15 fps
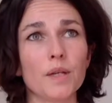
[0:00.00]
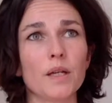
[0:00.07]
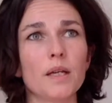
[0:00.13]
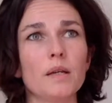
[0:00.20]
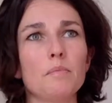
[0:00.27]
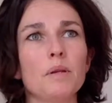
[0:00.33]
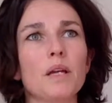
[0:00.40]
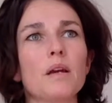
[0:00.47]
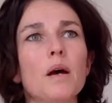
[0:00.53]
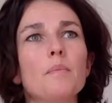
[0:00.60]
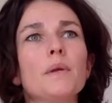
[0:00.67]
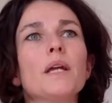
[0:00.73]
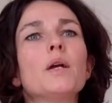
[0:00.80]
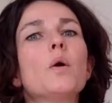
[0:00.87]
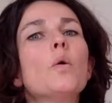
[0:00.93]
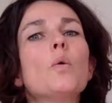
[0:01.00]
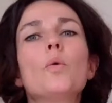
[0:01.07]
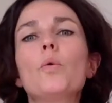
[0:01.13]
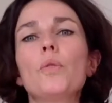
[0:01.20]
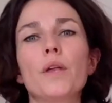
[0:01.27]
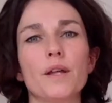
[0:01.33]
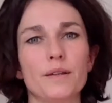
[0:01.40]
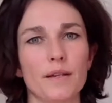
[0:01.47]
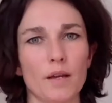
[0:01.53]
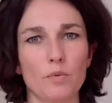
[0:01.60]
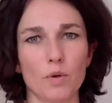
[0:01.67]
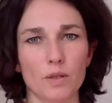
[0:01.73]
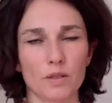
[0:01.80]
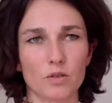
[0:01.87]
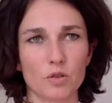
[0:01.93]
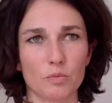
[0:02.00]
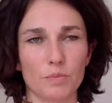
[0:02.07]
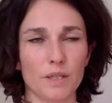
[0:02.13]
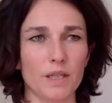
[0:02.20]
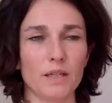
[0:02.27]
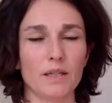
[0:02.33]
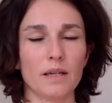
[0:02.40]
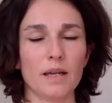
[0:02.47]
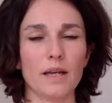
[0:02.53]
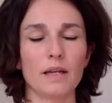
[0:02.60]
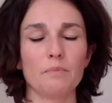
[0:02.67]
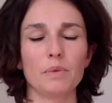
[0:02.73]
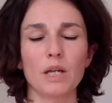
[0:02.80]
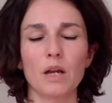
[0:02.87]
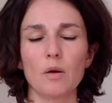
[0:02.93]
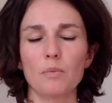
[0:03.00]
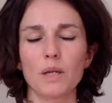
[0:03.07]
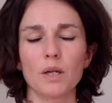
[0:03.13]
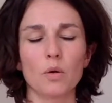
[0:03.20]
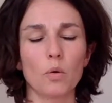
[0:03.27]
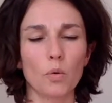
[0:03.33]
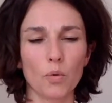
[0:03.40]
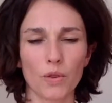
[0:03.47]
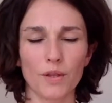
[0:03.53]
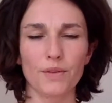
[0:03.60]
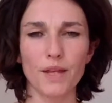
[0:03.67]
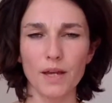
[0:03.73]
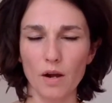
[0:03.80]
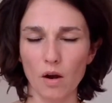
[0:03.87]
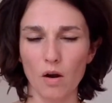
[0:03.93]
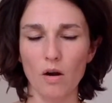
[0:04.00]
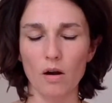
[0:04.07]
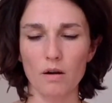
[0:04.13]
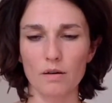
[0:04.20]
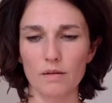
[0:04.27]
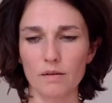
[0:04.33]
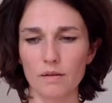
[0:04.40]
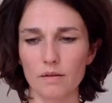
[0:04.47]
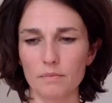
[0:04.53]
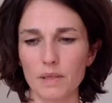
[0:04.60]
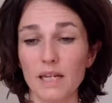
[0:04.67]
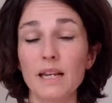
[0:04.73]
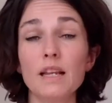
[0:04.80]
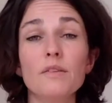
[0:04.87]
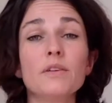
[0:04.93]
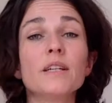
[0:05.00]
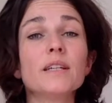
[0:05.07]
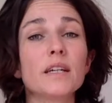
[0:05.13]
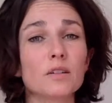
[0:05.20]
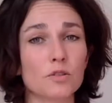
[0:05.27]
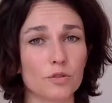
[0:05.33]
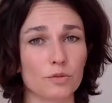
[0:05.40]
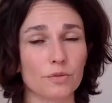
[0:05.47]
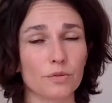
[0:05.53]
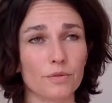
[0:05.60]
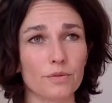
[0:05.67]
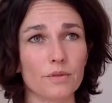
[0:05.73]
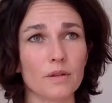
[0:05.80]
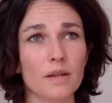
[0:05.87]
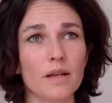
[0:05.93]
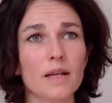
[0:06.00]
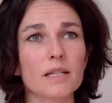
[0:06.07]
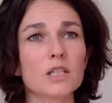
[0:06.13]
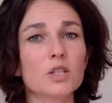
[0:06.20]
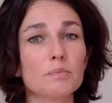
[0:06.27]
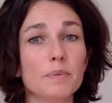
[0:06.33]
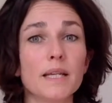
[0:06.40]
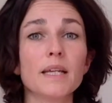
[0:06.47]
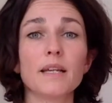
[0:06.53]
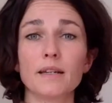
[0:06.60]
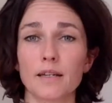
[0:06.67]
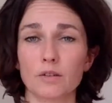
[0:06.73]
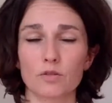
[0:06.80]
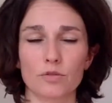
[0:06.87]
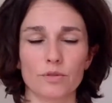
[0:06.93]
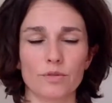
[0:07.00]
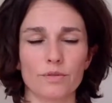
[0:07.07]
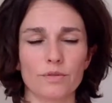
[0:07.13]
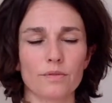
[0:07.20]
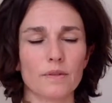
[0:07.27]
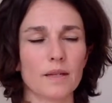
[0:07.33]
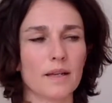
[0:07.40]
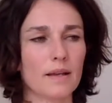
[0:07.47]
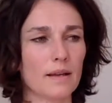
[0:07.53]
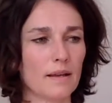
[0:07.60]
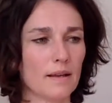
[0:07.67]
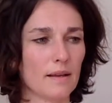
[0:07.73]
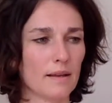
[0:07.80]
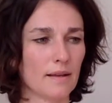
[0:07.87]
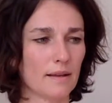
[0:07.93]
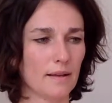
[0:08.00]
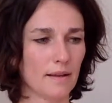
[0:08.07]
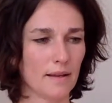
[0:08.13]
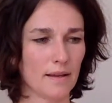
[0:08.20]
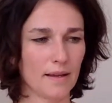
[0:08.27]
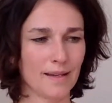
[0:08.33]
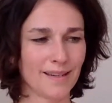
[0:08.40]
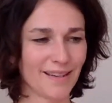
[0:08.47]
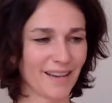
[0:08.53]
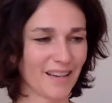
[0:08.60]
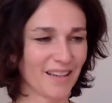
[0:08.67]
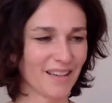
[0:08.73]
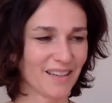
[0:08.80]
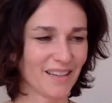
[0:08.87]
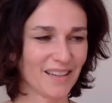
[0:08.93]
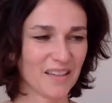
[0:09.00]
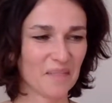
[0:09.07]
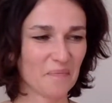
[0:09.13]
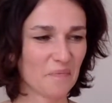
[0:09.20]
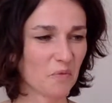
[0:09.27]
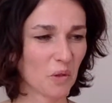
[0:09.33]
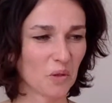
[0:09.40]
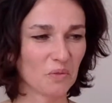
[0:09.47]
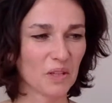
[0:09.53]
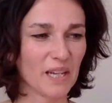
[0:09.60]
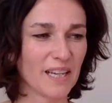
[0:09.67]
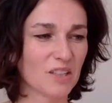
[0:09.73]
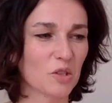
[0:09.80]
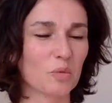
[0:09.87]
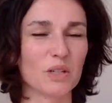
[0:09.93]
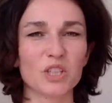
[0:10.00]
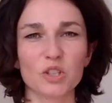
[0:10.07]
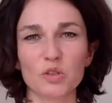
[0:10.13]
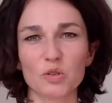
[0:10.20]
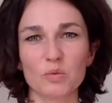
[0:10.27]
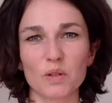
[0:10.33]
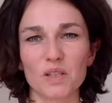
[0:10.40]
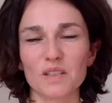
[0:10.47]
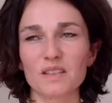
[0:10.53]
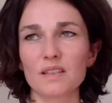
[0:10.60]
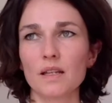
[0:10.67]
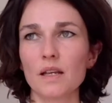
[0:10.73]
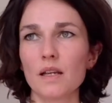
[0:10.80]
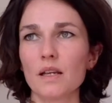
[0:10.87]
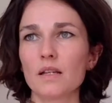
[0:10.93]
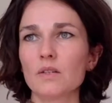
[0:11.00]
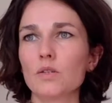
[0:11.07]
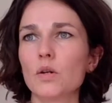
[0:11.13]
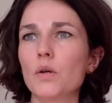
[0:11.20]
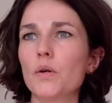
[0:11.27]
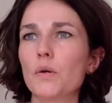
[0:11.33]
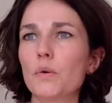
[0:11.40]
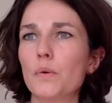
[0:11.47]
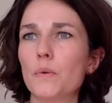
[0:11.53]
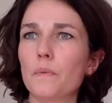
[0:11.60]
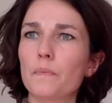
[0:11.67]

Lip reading: in becoming all that they wanted to be, in becoming all that they are, in living their truth and speaking their truth. And one of the next questions was, so